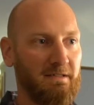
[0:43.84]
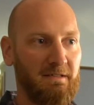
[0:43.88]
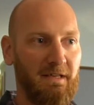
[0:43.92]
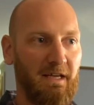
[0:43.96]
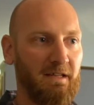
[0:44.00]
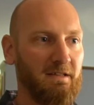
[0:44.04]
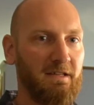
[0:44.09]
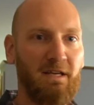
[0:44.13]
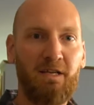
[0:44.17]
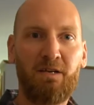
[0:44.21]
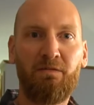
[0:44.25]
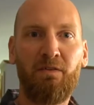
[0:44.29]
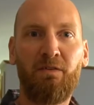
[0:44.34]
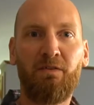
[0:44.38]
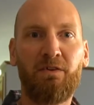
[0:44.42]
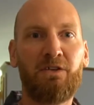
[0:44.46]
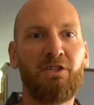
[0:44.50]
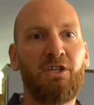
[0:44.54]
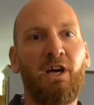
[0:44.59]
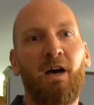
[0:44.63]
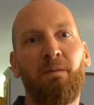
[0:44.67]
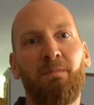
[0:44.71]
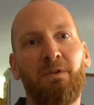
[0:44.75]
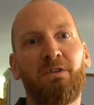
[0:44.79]
at the end of every
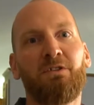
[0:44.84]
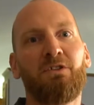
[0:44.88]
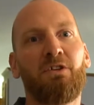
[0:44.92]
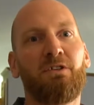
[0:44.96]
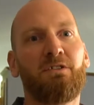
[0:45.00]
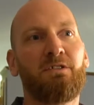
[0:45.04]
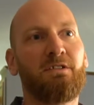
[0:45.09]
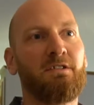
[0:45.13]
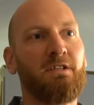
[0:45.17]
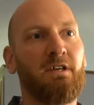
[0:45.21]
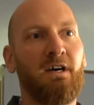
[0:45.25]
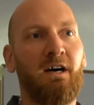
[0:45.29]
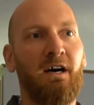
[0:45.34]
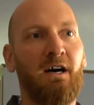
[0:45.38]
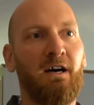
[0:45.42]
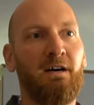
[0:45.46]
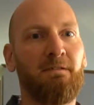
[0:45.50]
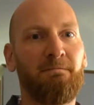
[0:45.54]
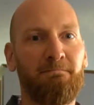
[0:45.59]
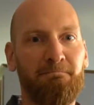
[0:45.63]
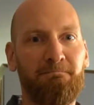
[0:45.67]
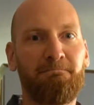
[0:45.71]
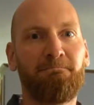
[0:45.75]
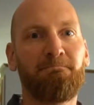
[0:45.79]
job, it's just
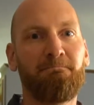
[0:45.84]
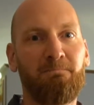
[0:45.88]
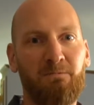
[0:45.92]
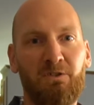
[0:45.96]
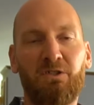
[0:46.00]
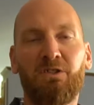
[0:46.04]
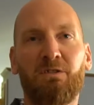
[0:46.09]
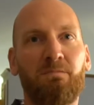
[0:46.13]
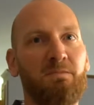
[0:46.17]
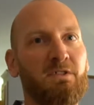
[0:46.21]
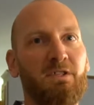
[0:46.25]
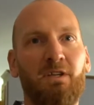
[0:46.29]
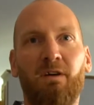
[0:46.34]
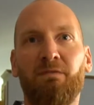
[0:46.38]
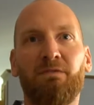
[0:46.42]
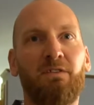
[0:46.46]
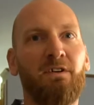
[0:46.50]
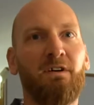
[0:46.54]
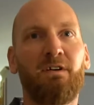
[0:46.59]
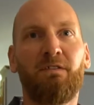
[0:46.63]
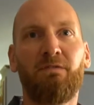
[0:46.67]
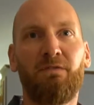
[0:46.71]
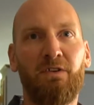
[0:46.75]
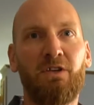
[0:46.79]
some stuff
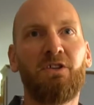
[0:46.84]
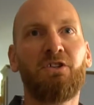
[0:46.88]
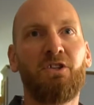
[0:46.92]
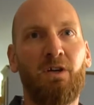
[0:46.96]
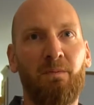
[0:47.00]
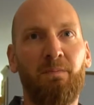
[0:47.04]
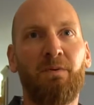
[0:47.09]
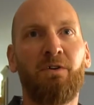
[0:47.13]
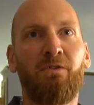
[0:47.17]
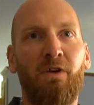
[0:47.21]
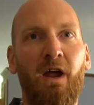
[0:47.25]
to finish up and